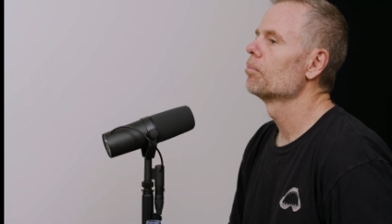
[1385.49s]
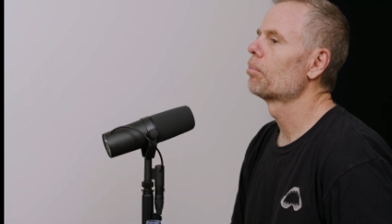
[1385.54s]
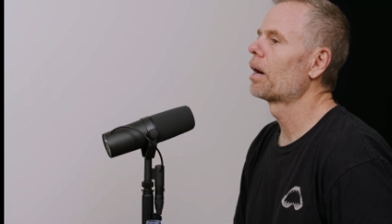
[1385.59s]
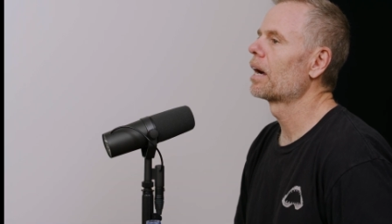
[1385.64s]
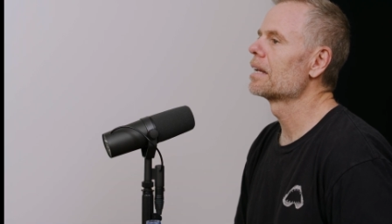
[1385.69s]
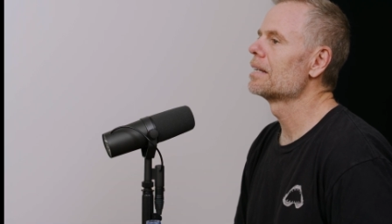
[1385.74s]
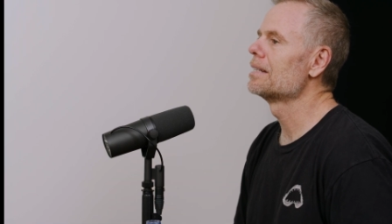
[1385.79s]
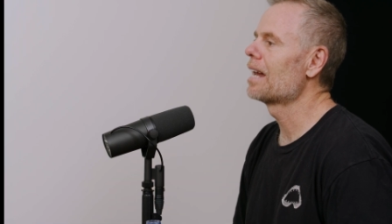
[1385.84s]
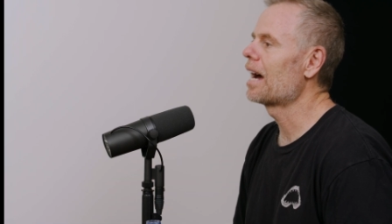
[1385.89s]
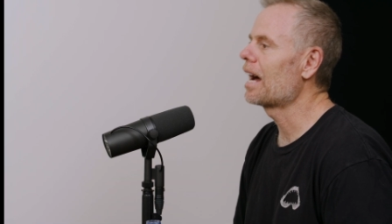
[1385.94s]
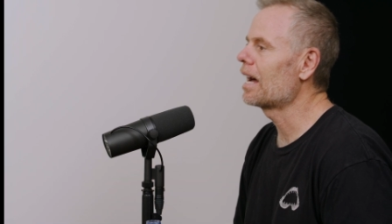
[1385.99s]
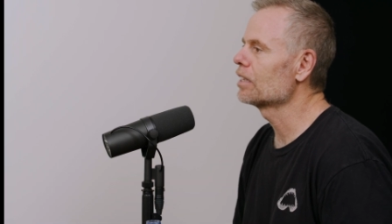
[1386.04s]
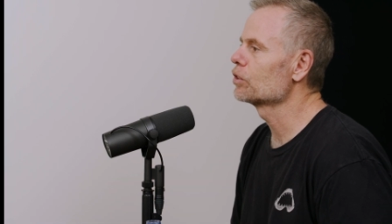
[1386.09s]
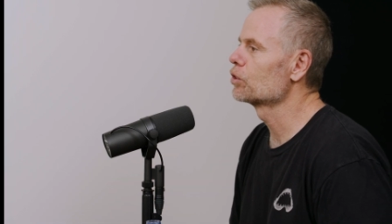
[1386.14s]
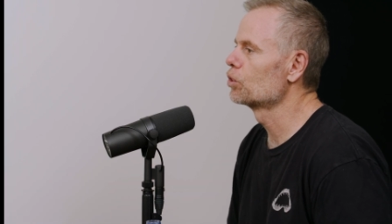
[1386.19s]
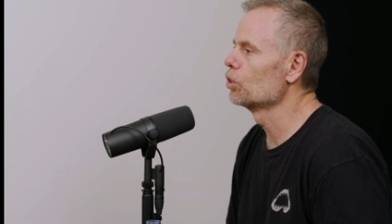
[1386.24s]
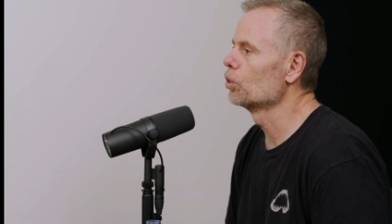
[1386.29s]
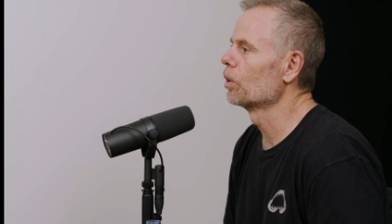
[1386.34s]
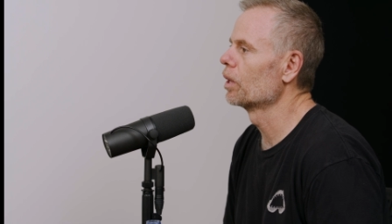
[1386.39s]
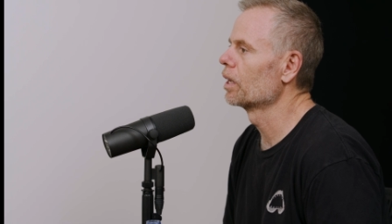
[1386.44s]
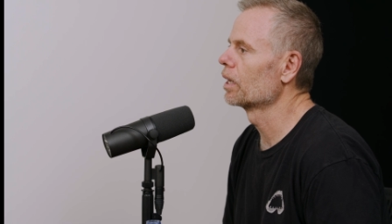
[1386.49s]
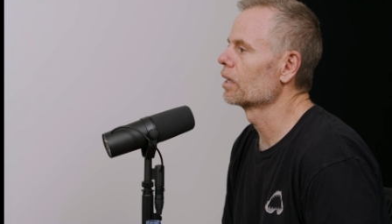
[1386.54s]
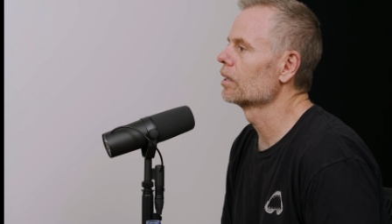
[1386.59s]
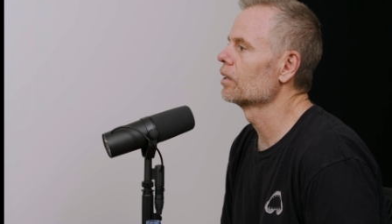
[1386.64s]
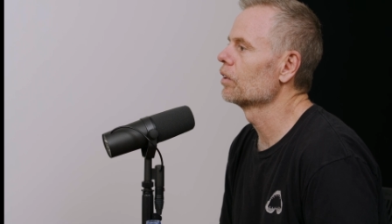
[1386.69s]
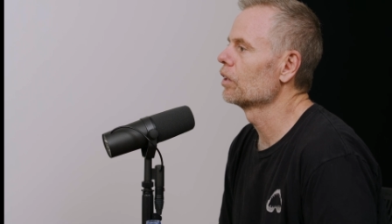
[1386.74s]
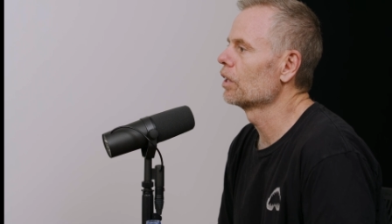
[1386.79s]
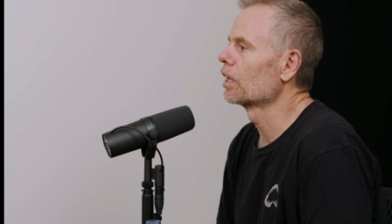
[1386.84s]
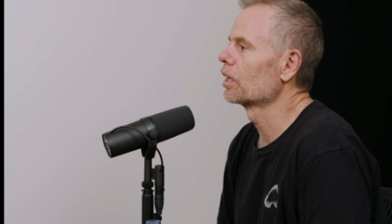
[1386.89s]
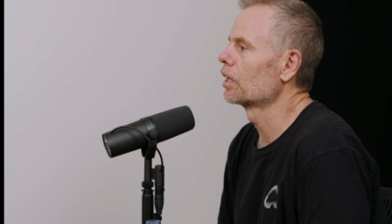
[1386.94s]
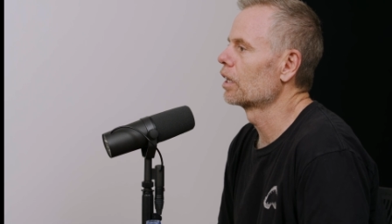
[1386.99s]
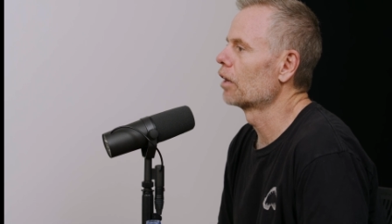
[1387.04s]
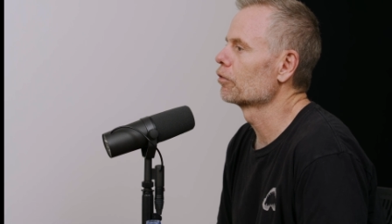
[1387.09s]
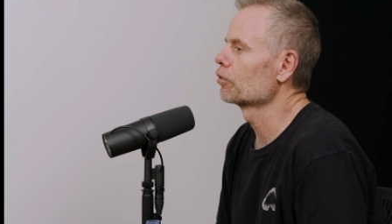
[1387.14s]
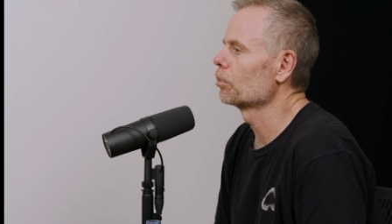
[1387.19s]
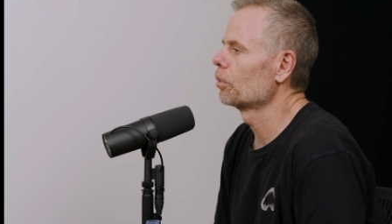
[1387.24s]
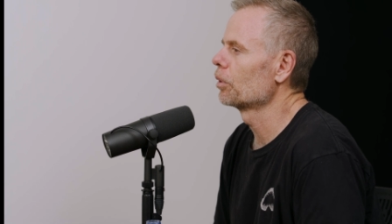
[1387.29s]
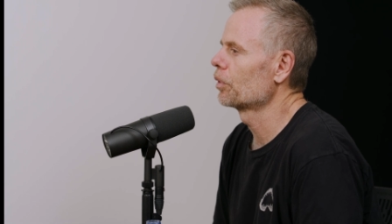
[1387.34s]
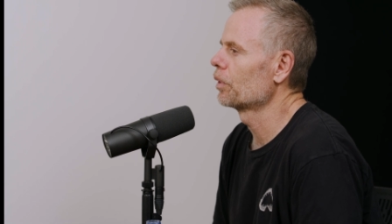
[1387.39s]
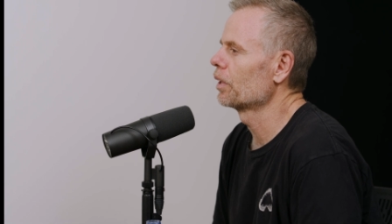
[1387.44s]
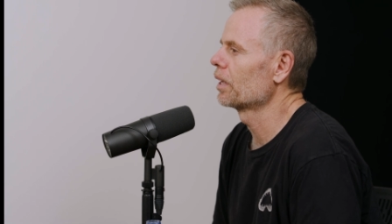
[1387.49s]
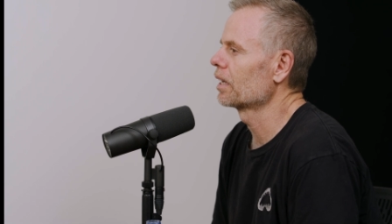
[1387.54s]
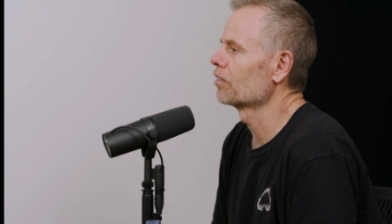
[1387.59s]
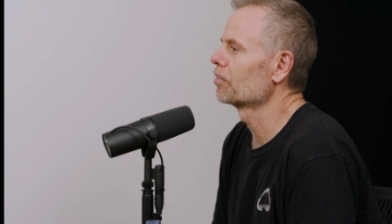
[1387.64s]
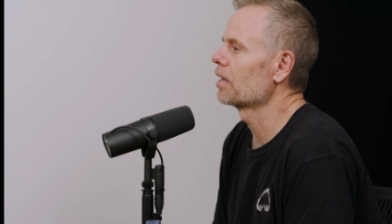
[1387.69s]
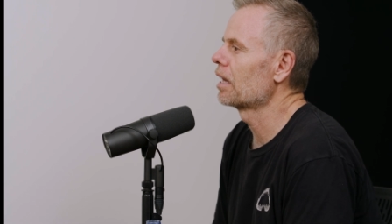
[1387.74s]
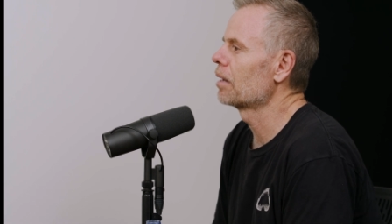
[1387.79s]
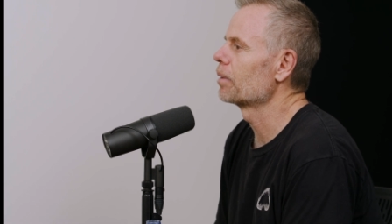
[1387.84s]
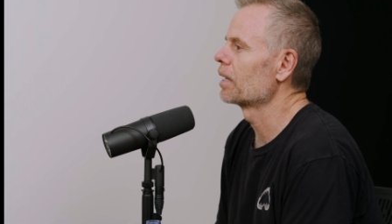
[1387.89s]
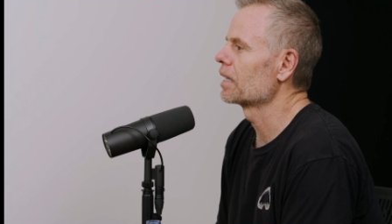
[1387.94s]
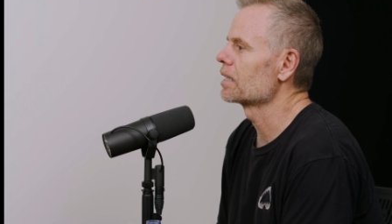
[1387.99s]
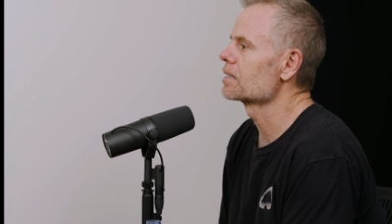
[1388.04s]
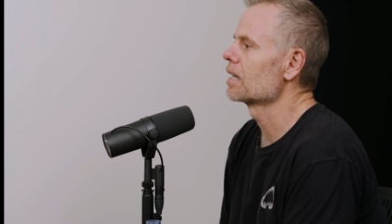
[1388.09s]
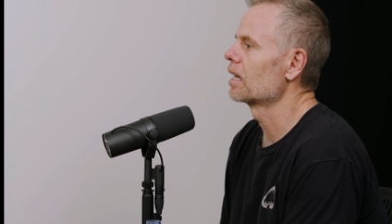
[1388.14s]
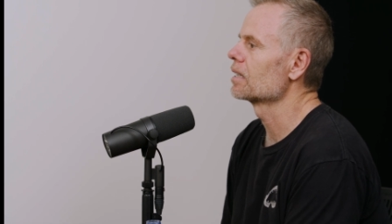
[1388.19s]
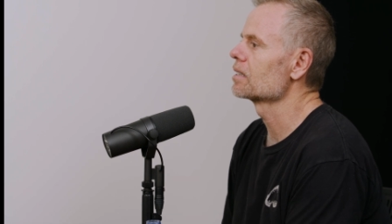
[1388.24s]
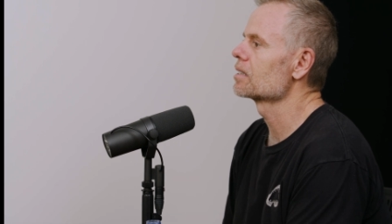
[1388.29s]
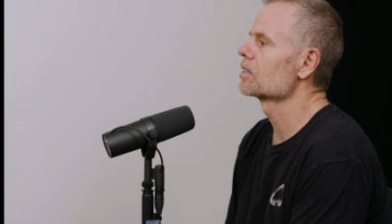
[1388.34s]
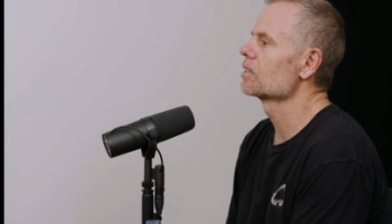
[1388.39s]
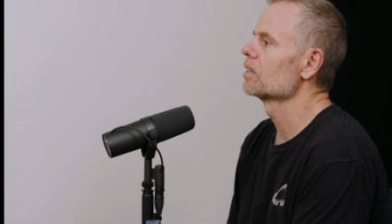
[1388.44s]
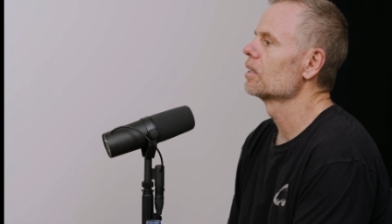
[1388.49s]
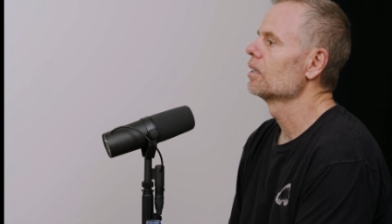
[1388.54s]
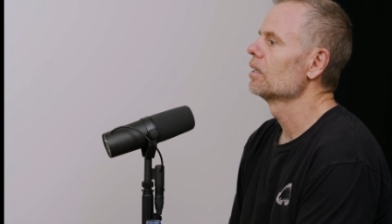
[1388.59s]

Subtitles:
by not doing the uncomfortable thing, if that makes sense.